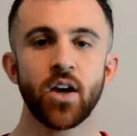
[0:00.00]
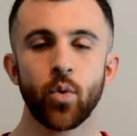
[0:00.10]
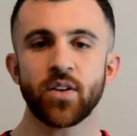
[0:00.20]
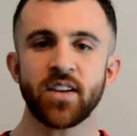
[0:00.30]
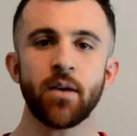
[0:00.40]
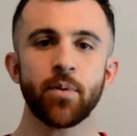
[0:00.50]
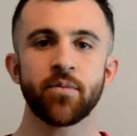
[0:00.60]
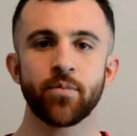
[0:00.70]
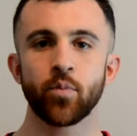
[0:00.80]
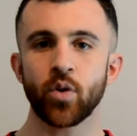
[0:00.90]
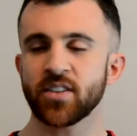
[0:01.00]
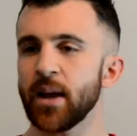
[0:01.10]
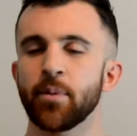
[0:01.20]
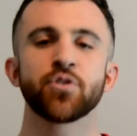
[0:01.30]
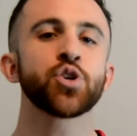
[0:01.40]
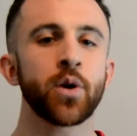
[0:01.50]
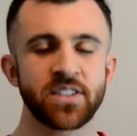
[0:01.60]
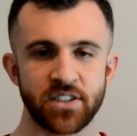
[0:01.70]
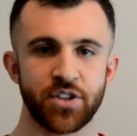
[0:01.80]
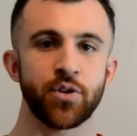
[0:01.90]
What type of
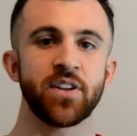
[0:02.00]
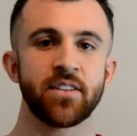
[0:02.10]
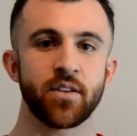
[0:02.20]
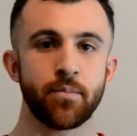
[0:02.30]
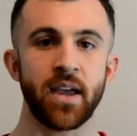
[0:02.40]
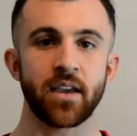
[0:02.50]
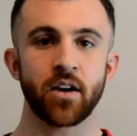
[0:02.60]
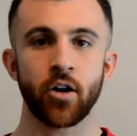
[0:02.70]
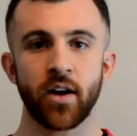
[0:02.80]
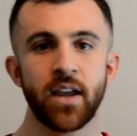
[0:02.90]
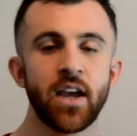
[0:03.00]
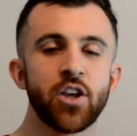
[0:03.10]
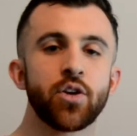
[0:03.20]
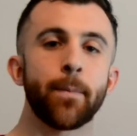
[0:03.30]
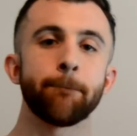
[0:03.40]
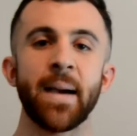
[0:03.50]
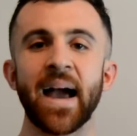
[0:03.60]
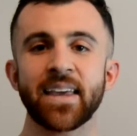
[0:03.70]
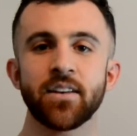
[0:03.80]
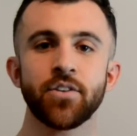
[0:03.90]
choices do you need to make? All right, you can
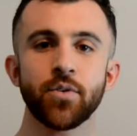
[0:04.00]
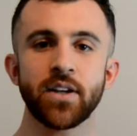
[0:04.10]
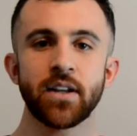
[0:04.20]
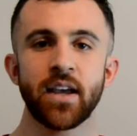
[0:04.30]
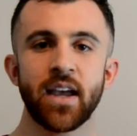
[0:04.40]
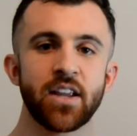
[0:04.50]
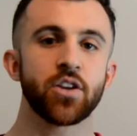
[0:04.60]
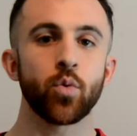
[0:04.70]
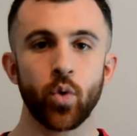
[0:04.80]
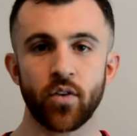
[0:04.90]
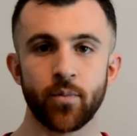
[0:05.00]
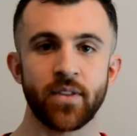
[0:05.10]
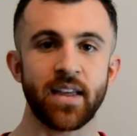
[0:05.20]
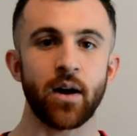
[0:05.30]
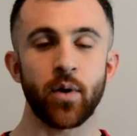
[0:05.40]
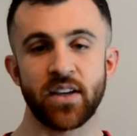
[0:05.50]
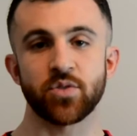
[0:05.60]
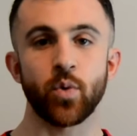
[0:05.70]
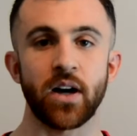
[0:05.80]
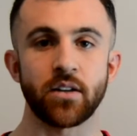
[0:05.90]
back into it and you can work from it that way as
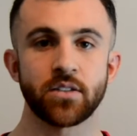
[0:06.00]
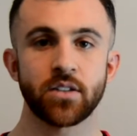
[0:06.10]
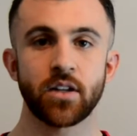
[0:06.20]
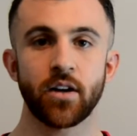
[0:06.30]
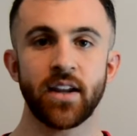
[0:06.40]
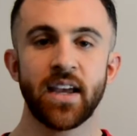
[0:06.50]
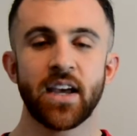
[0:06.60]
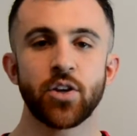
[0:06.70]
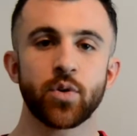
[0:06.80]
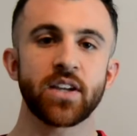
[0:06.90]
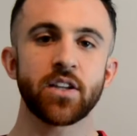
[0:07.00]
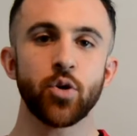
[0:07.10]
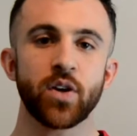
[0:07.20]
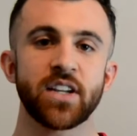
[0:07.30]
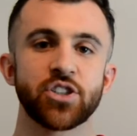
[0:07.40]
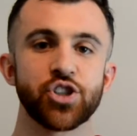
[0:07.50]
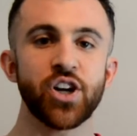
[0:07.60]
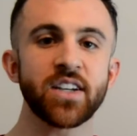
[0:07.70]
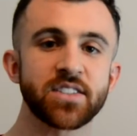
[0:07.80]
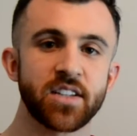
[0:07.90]
well. All right, you can
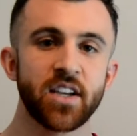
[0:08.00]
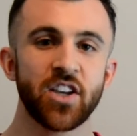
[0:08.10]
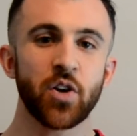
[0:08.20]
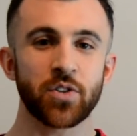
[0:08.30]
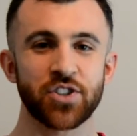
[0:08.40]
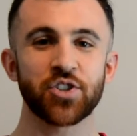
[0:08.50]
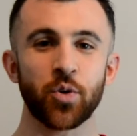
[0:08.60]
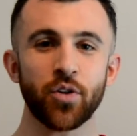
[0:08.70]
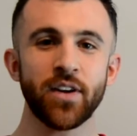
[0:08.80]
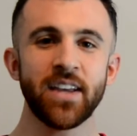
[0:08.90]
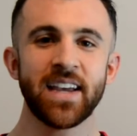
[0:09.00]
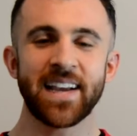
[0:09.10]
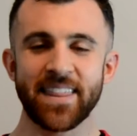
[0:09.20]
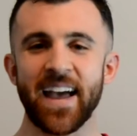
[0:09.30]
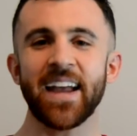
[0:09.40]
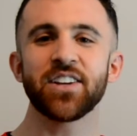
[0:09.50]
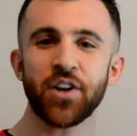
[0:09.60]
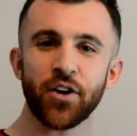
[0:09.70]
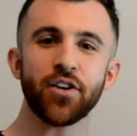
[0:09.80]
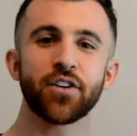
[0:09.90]
adjust your story, and that in
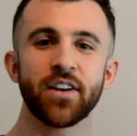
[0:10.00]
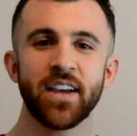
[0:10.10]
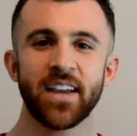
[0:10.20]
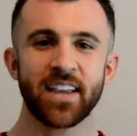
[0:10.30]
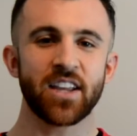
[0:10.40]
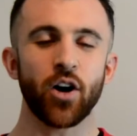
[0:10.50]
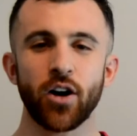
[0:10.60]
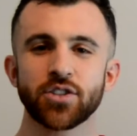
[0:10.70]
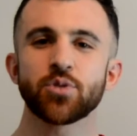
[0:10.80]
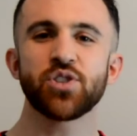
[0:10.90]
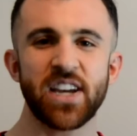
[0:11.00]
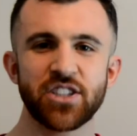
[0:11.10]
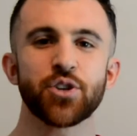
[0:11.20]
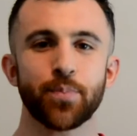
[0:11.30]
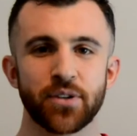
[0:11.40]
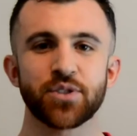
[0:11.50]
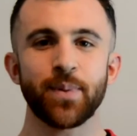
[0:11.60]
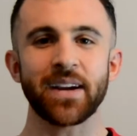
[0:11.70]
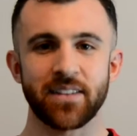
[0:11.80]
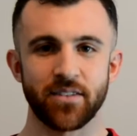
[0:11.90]
turn can also change your
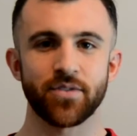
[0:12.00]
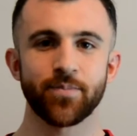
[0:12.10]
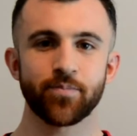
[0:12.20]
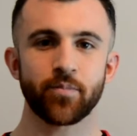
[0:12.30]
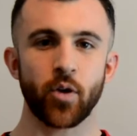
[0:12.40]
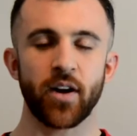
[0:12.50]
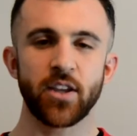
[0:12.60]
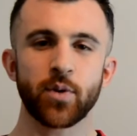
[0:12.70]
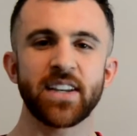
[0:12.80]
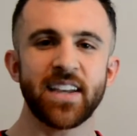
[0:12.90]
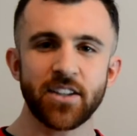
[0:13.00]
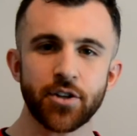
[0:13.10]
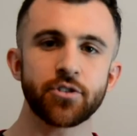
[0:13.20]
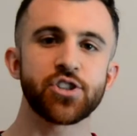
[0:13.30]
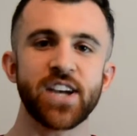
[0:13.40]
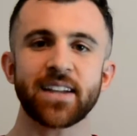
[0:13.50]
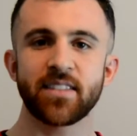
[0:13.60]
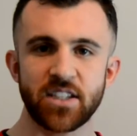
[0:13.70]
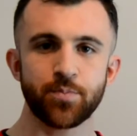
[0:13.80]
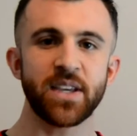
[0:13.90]
perspective. All right, you can interject
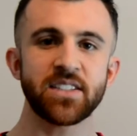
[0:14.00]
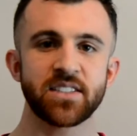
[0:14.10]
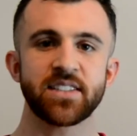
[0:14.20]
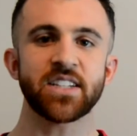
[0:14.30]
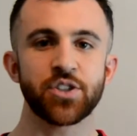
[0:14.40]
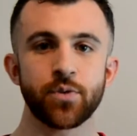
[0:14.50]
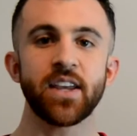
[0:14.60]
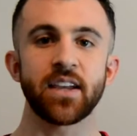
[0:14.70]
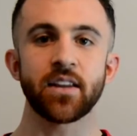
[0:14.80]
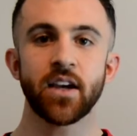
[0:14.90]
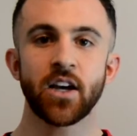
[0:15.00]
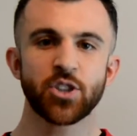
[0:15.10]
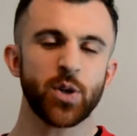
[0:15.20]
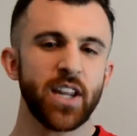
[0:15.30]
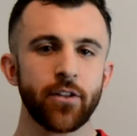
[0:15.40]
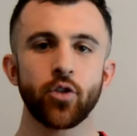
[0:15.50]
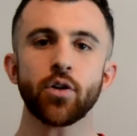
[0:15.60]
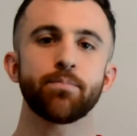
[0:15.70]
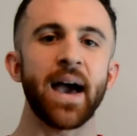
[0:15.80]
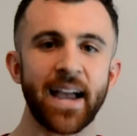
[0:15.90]
these pieces that you need. So you can either
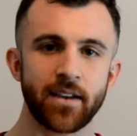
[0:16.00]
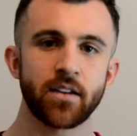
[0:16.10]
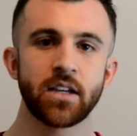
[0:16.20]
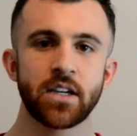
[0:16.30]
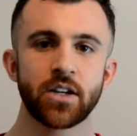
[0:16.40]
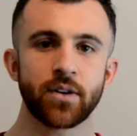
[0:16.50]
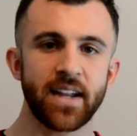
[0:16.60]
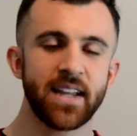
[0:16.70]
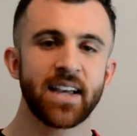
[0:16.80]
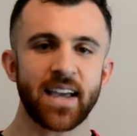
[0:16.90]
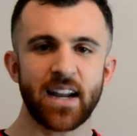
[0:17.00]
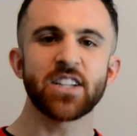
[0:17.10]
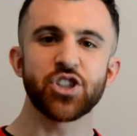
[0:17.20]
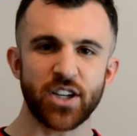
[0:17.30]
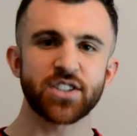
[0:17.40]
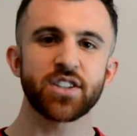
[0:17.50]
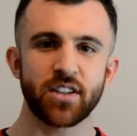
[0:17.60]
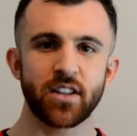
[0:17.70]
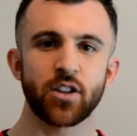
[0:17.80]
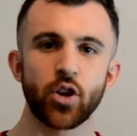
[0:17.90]
look back, right, kind
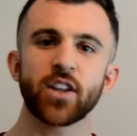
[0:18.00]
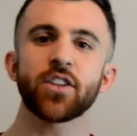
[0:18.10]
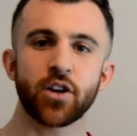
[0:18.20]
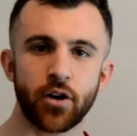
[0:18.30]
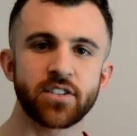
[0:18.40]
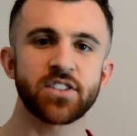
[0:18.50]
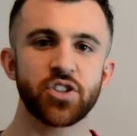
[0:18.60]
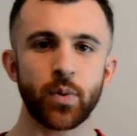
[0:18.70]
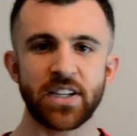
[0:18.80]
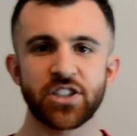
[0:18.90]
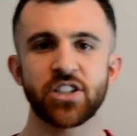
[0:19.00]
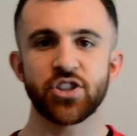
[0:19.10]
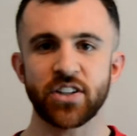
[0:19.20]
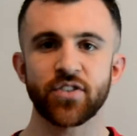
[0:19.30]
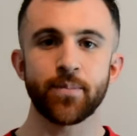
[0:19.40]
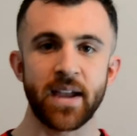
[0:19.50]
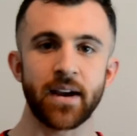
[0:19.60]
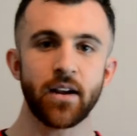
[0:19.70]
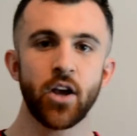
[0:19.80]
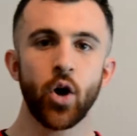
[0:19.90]
of look at the current situation, adjust from
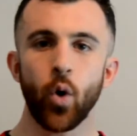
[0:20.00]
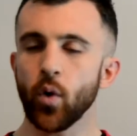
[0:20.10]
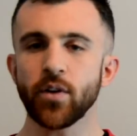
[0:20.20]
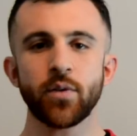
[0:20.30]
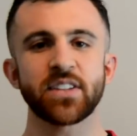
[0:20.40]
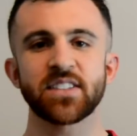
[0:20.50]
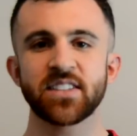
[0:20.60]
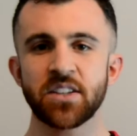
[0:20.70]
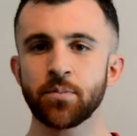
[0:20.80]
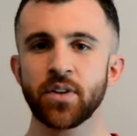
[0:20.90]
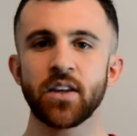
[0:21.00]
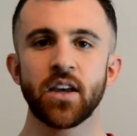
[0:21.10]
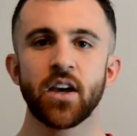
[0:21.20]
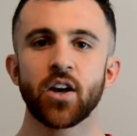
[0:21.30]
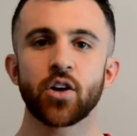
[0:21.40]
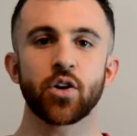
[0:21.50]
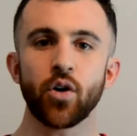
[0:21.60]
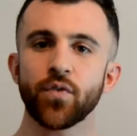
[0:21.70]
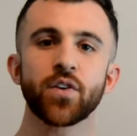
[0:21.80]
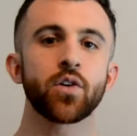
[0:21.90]
there, or you can simply
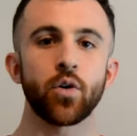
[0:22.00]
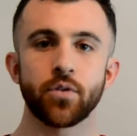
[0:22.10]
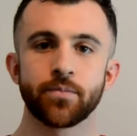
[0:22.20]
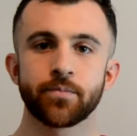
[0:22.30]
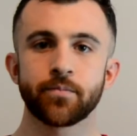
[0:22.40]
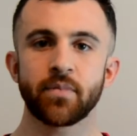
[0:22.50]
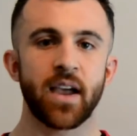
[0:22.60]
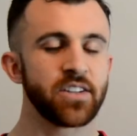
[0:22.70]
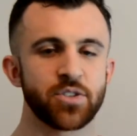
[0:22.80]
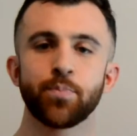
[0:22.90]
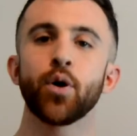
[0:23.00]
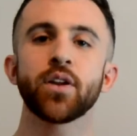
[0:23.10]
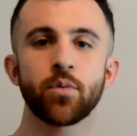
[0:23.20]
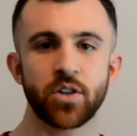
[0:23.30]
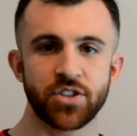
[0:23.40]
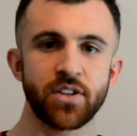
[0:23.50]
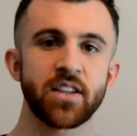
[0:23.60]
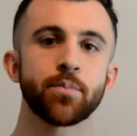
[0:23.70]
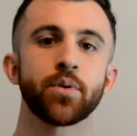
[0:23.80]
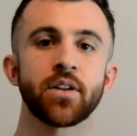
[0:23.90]
go for gold and just put in what you need
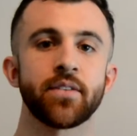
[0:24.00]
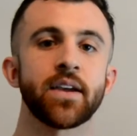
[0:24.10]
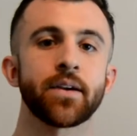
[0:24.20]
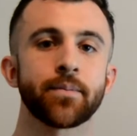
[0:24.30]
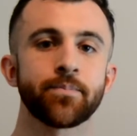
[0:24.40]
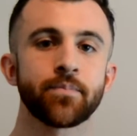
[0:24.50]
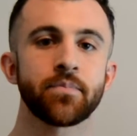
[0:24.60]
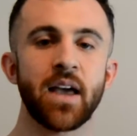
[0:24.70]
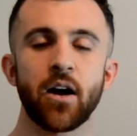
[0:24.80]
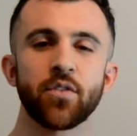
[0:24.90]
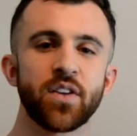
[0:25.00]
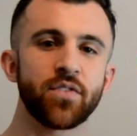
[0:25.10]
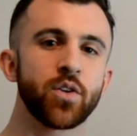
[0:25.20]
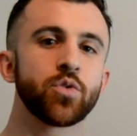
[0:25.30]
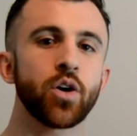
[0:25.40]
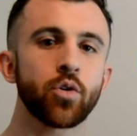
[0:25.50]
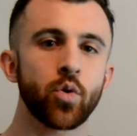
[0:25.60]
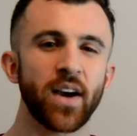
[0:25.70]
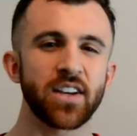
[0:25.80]
to put in there. Now, if you don't quite